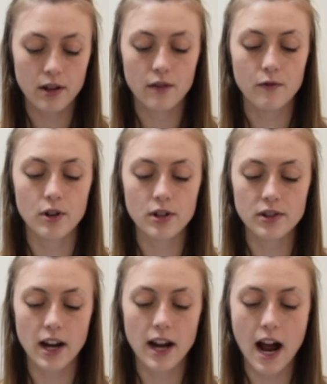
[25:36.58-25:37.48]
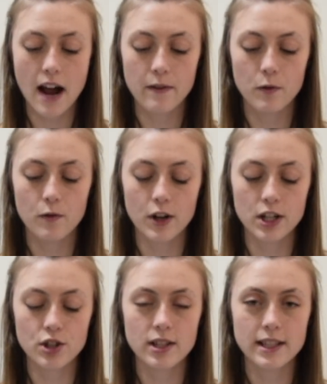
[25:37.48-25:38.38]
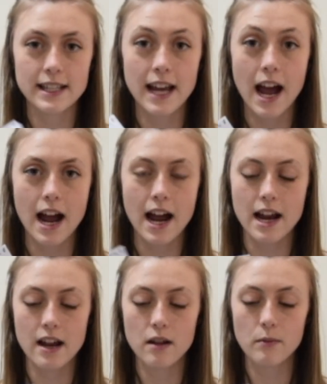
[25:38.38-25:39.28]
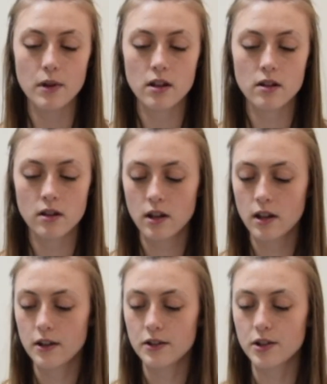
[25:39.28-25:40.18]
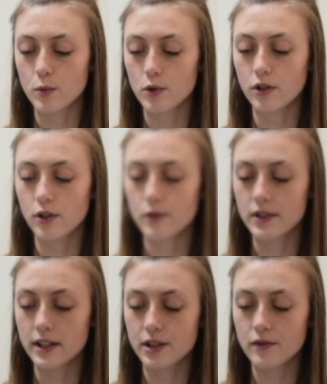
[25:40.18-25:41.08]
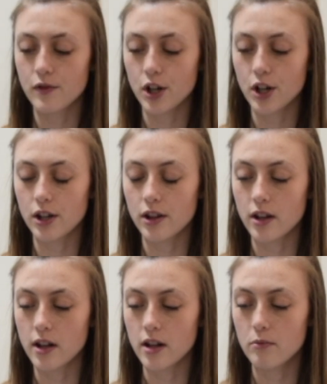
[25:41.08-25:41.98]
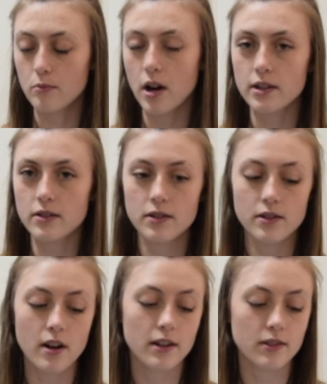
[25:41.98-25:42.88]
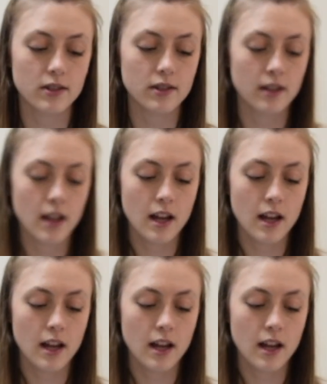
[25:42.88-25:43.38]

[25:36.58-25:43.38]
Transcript: First I have French thyme, so we'll use this for the pasta sauce.